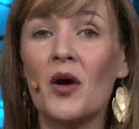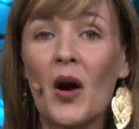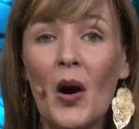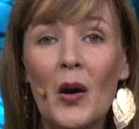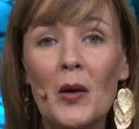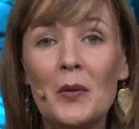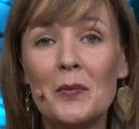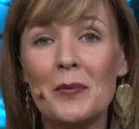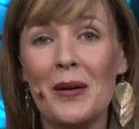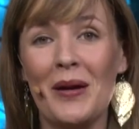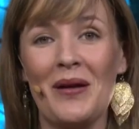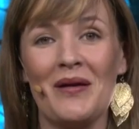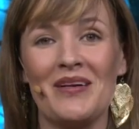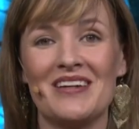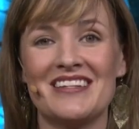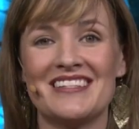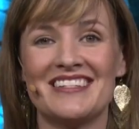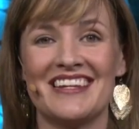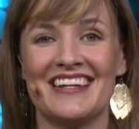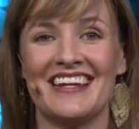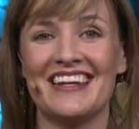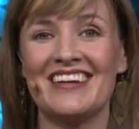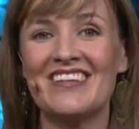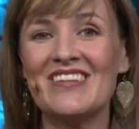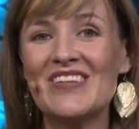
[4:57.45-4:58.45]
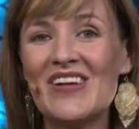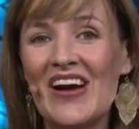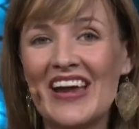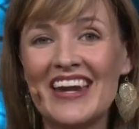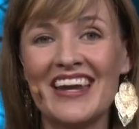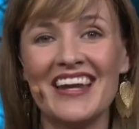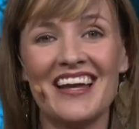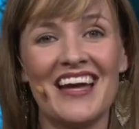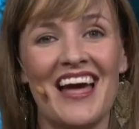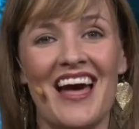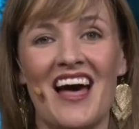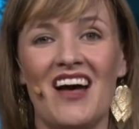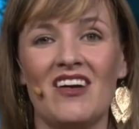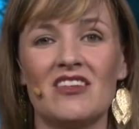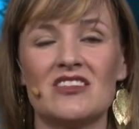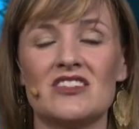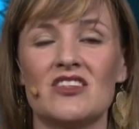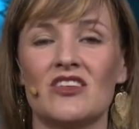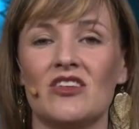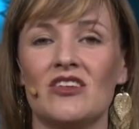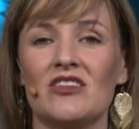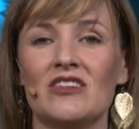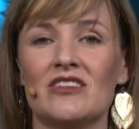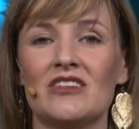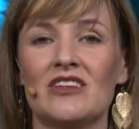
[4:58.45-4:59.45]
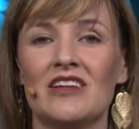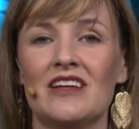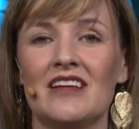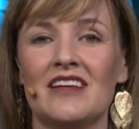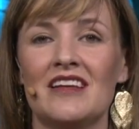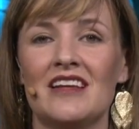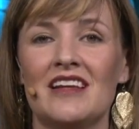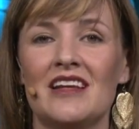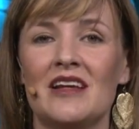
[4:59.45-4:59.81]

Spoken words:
co-parenting and running a household,